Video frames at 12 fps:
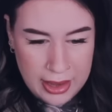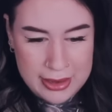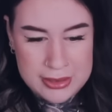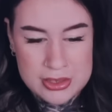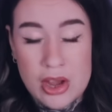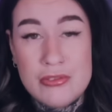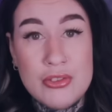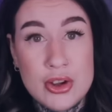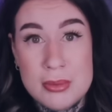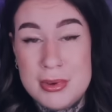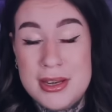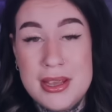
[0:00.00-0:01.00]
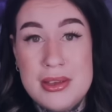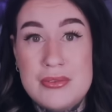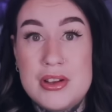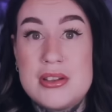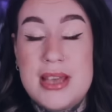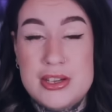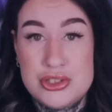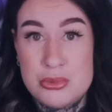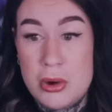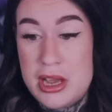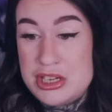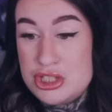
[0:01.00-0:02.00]
And I fully believe
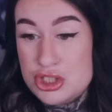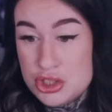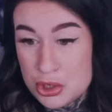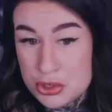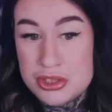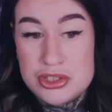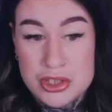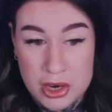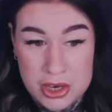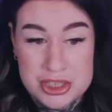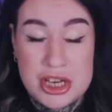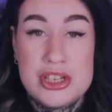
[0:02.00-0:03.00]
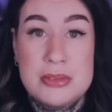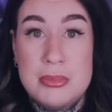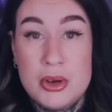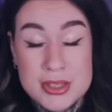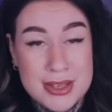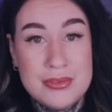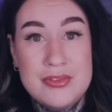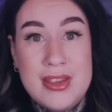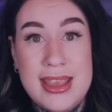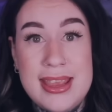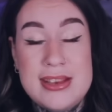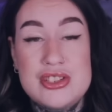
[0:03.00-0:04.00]
tattoo artists should charge a deposit
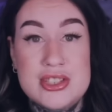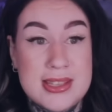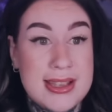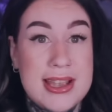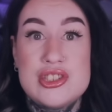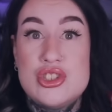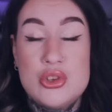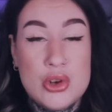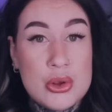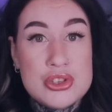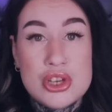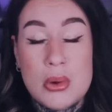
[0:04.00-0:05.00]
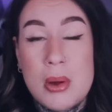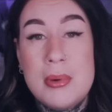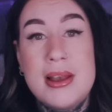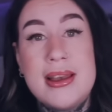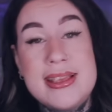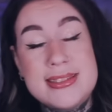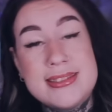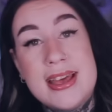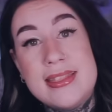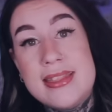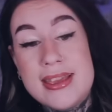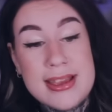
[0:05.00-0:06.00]
fee just in case you don't show up. At least
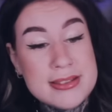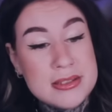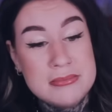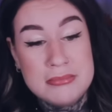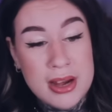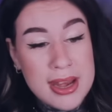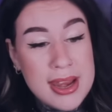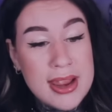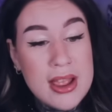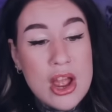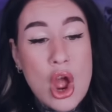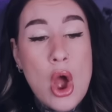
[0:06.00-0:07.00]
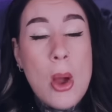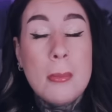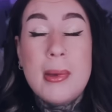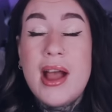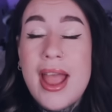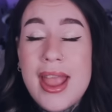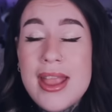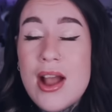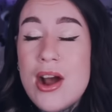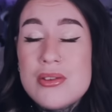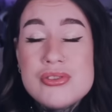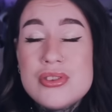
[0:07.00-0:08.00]
then they get some money. But eight
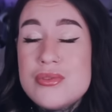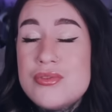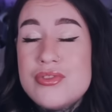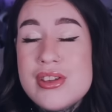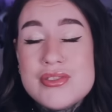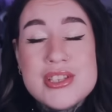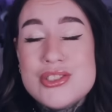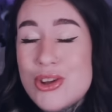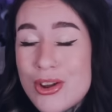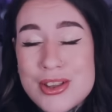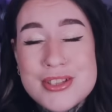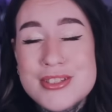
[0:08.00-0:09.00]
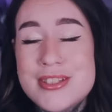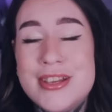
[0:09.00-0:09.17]
hundred fifty dollars?